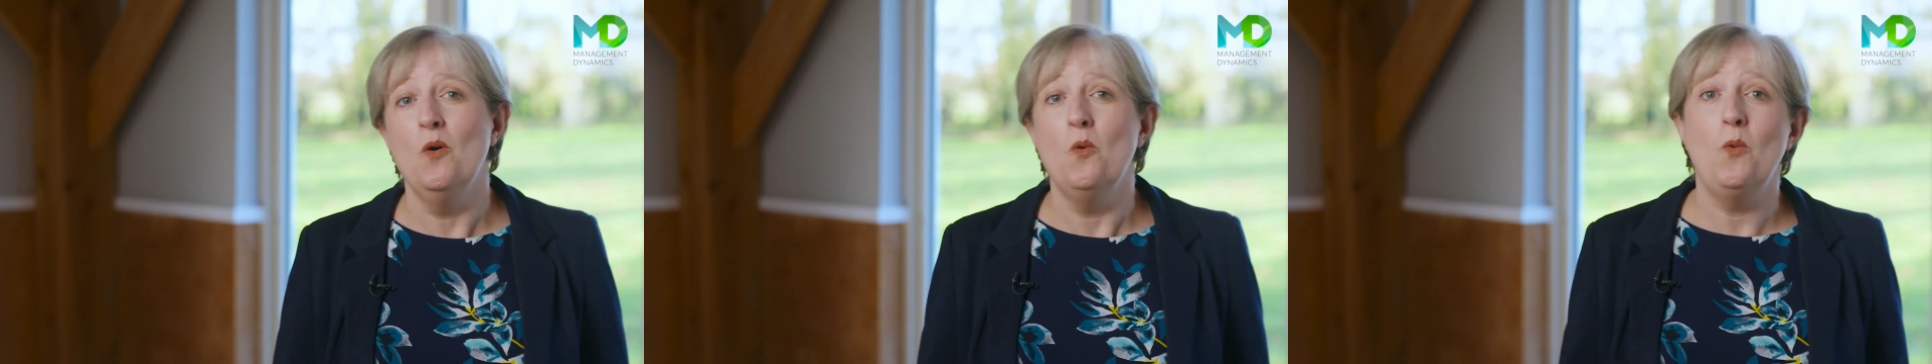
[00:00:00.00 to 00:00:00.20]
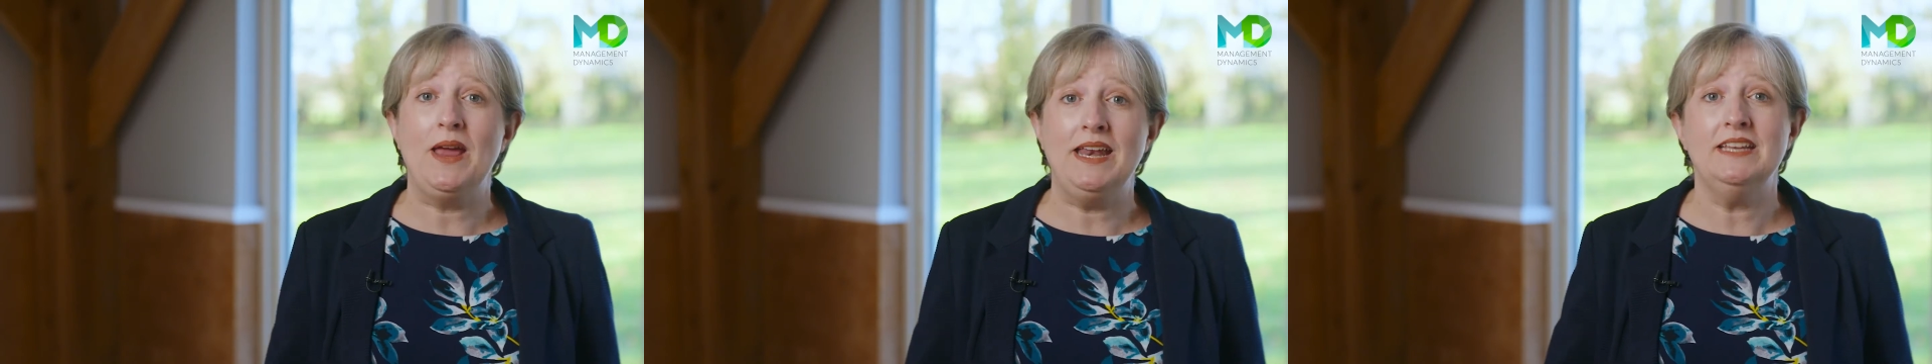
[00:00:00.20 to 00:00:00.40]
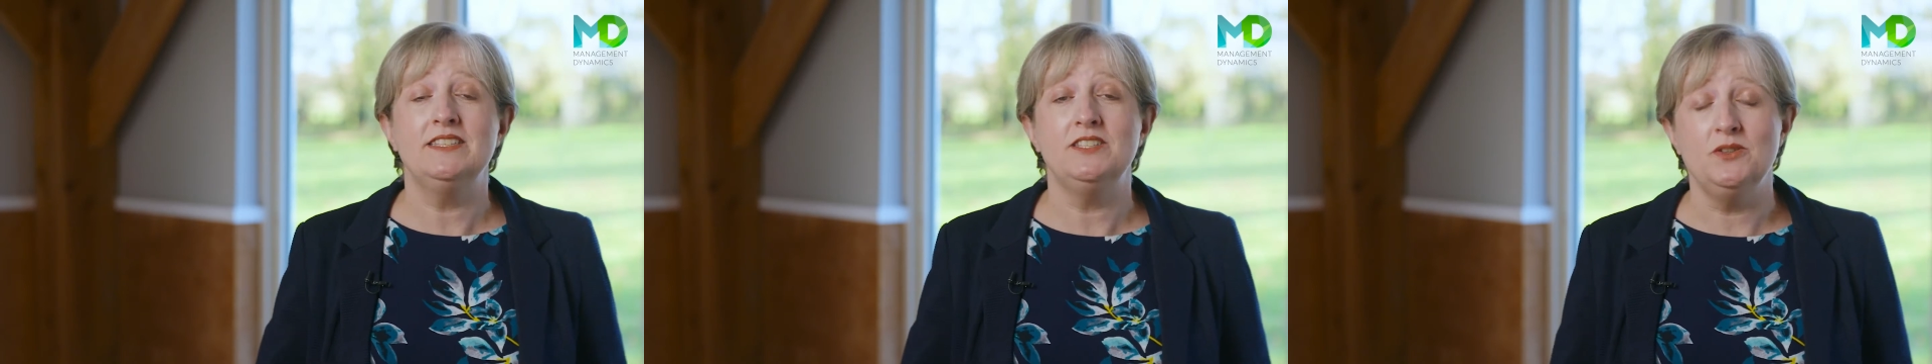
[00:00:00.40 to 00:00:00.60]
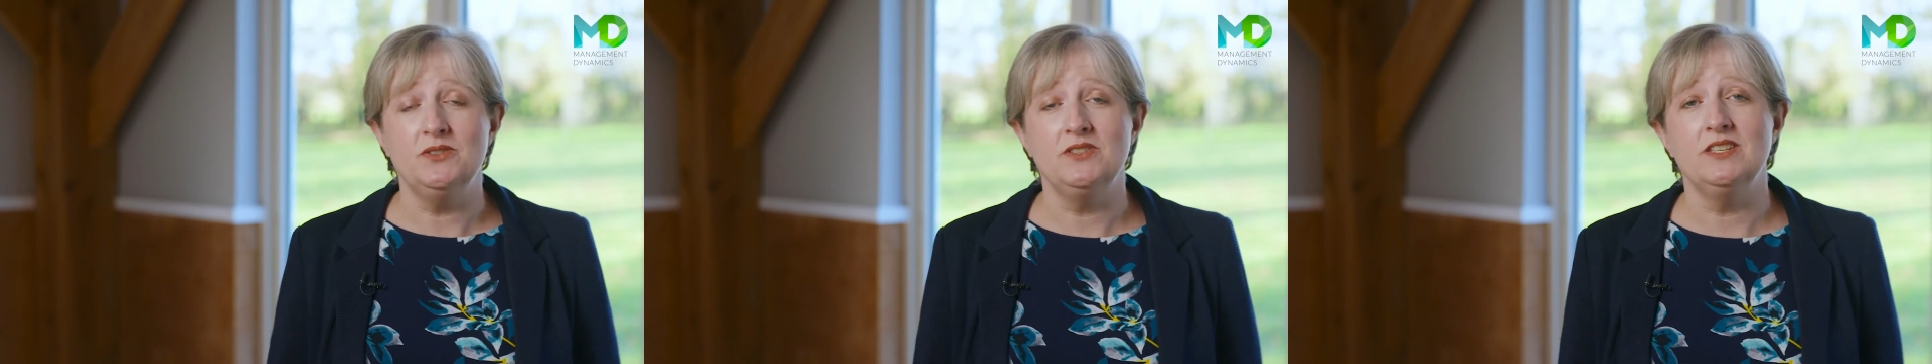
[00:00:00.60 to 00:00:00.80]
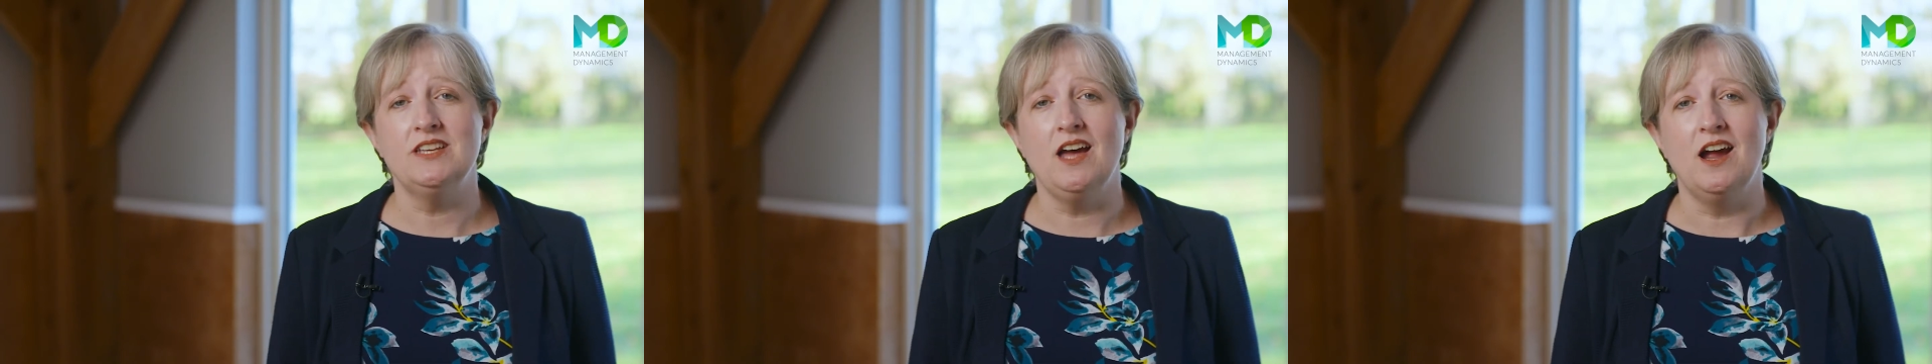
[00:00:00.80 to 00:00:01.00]
when it
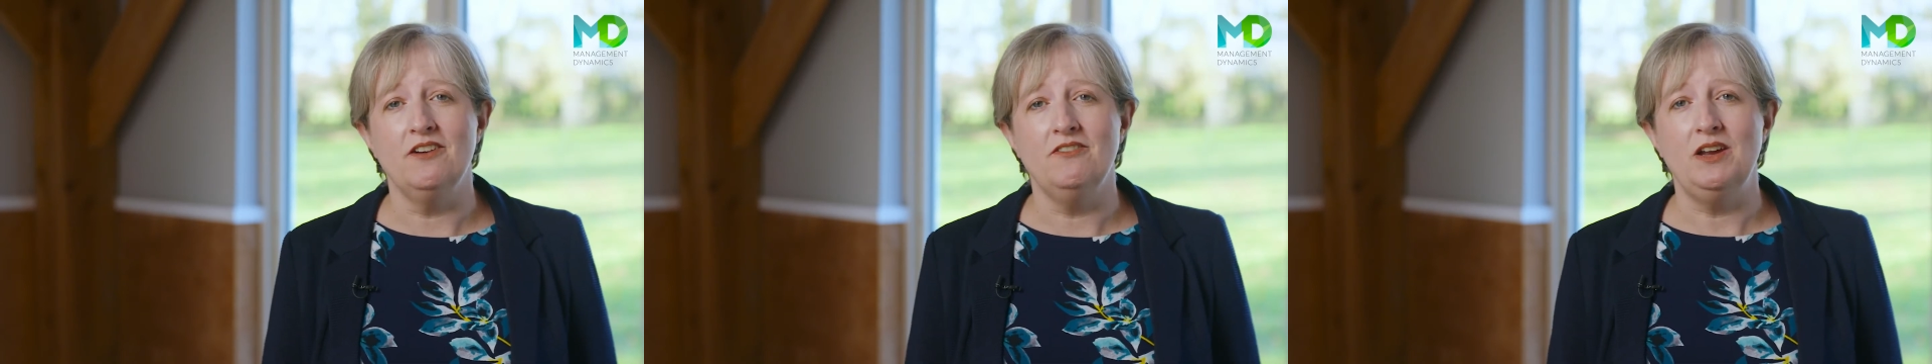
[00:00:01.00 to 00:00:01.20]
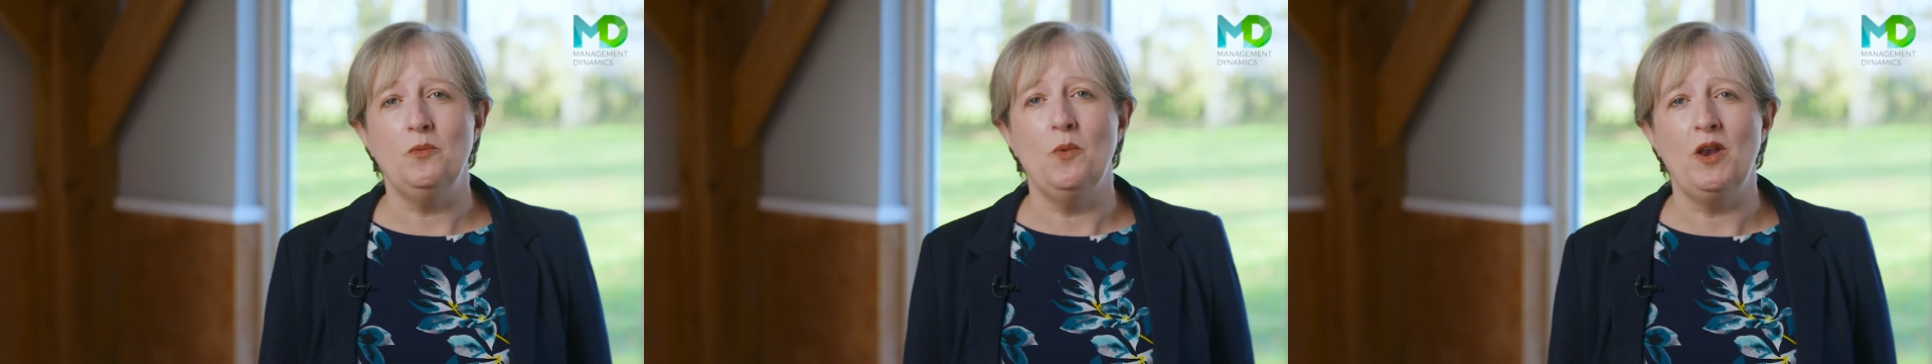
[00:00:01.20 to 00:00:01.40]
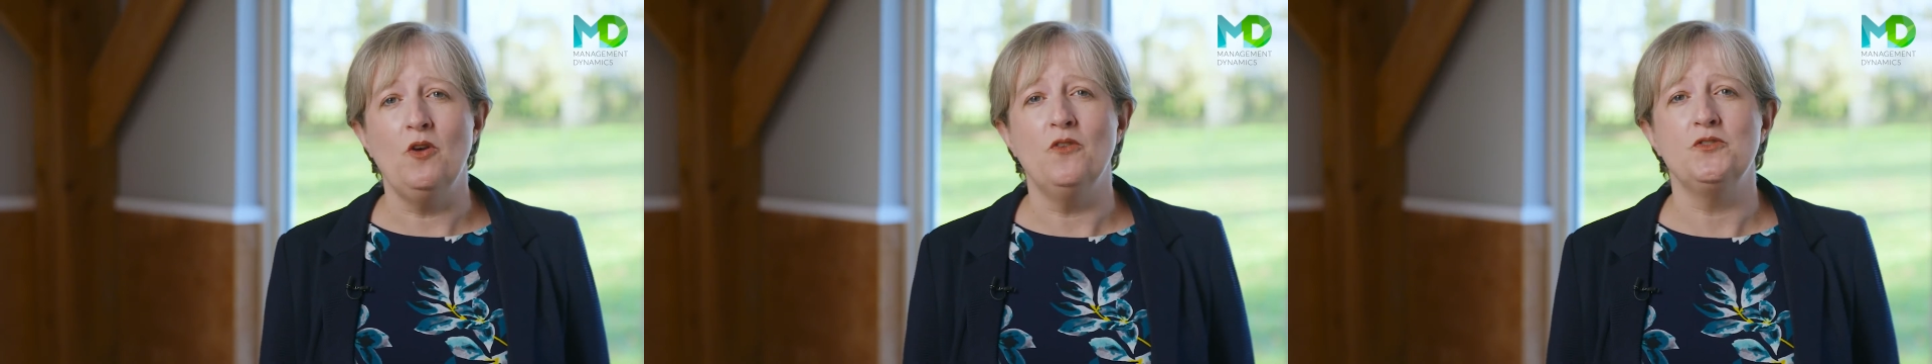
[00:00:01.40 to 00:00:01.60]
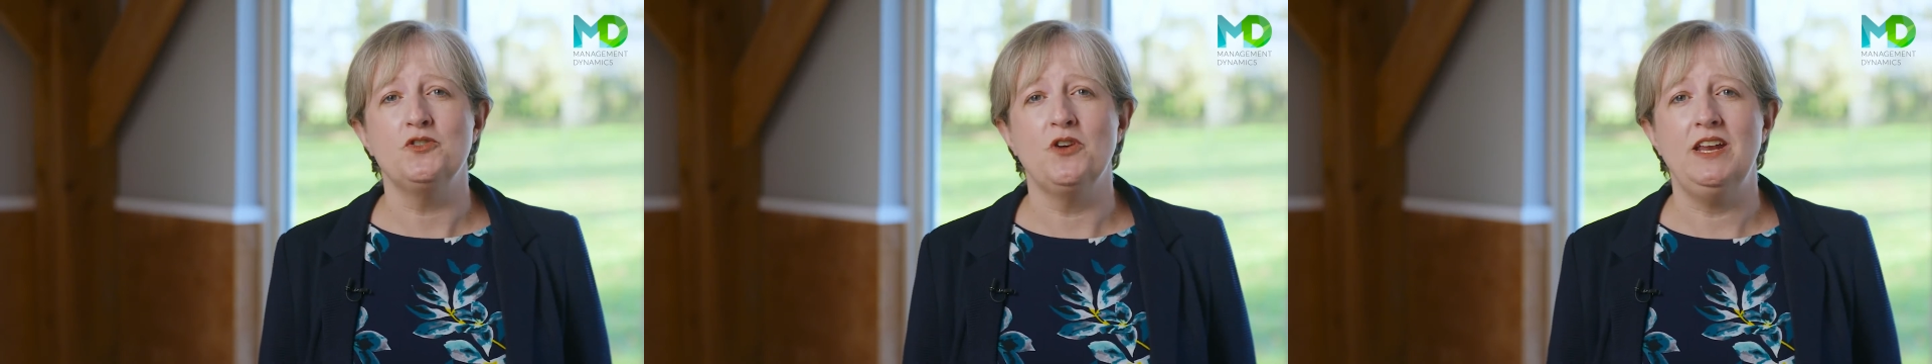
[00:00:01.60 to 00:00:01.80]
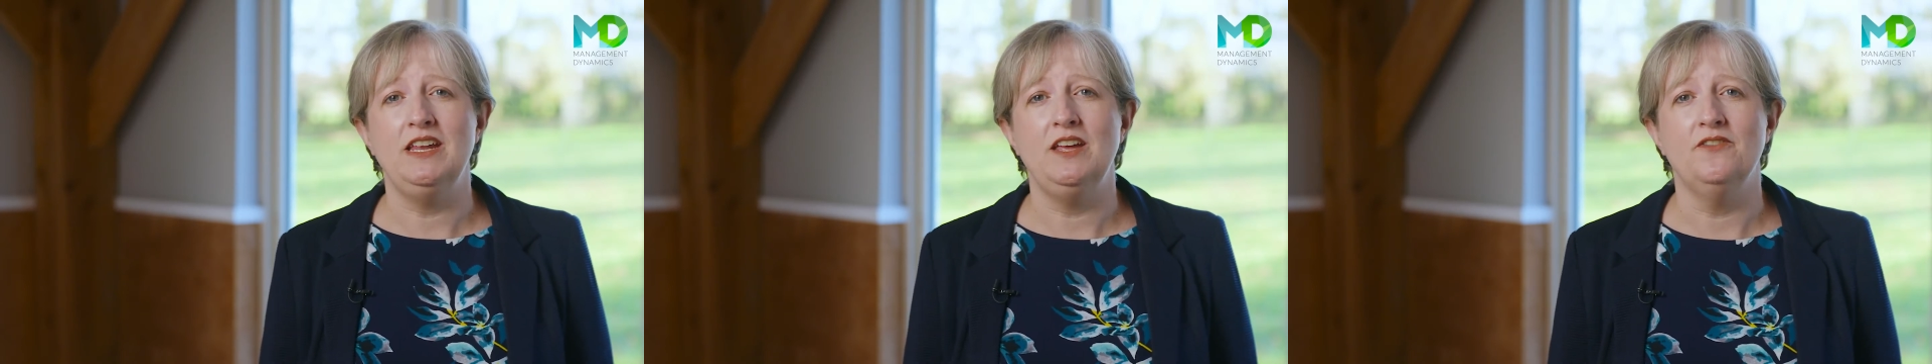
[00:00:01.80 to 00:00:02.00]
suits the diary one-off
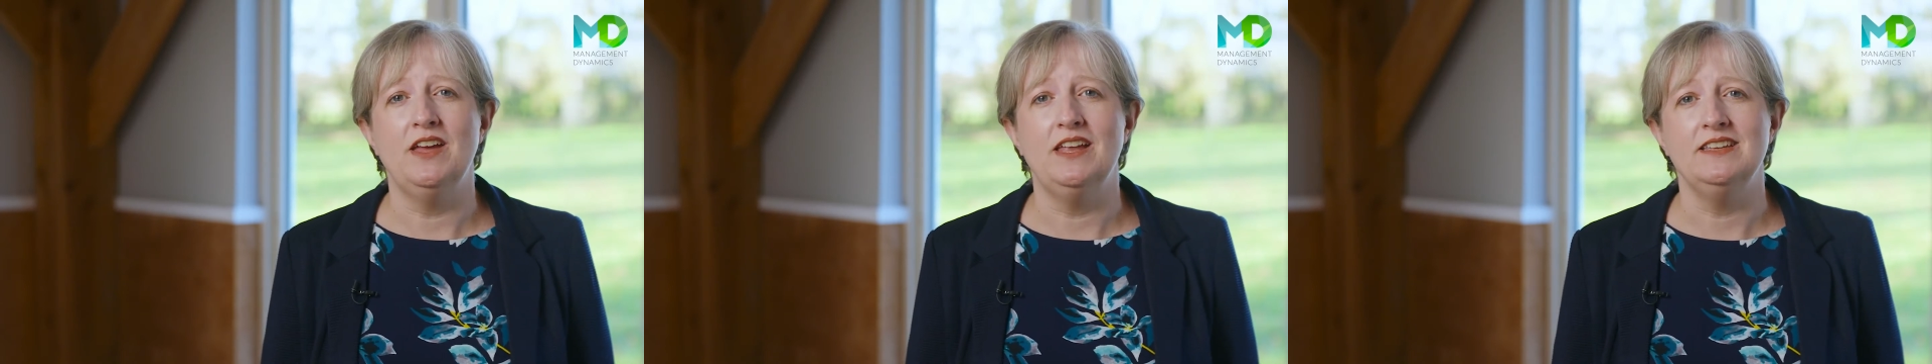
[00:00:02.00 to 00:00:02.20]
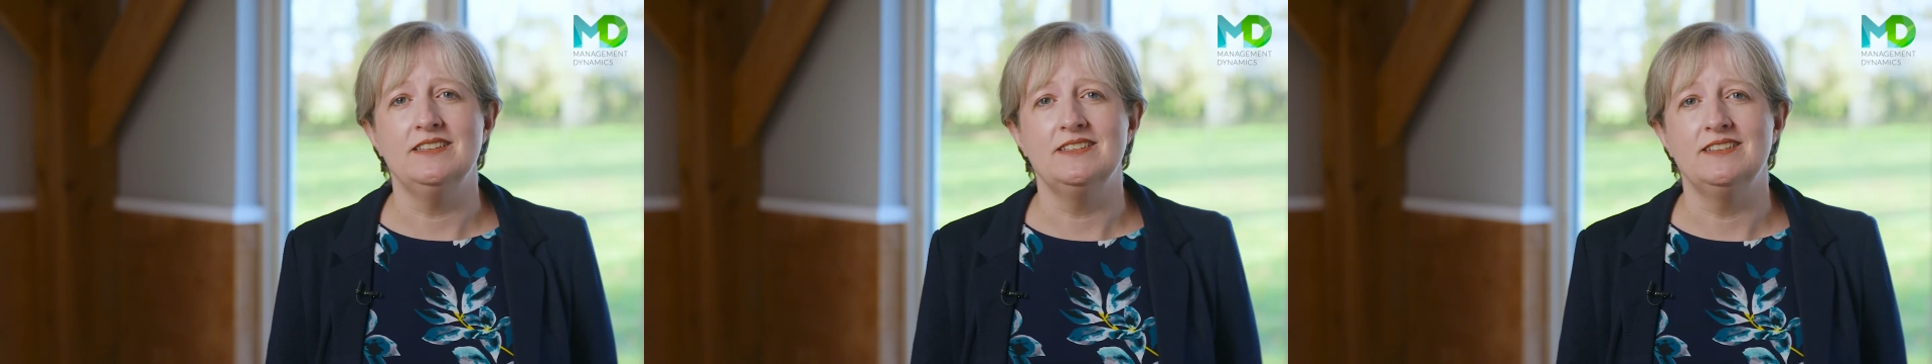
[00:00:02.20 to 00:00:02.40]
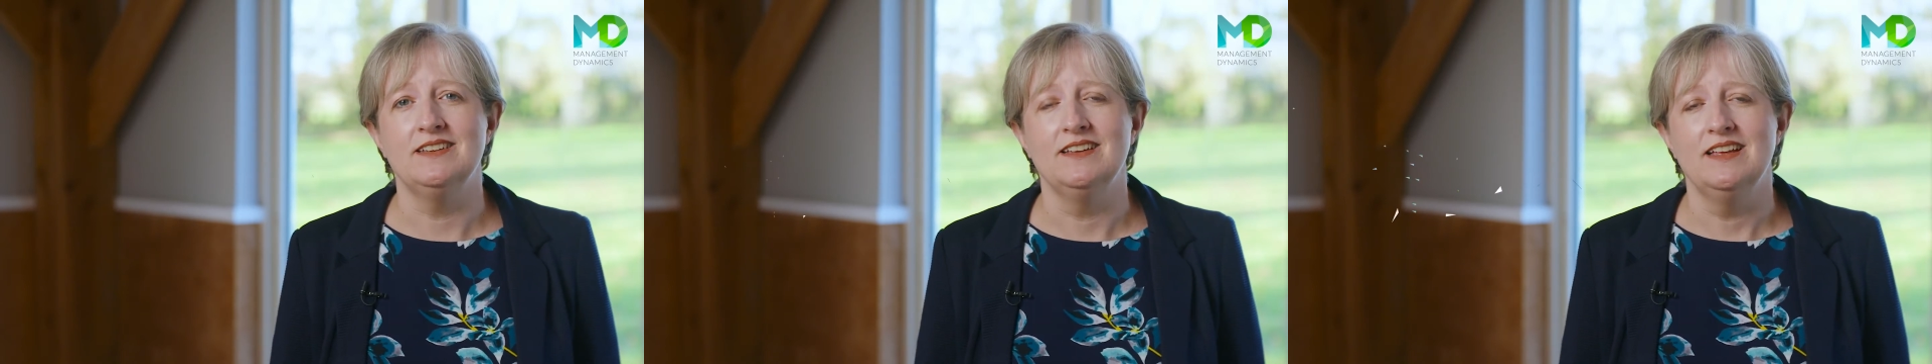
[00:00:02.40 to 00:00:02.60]
training event.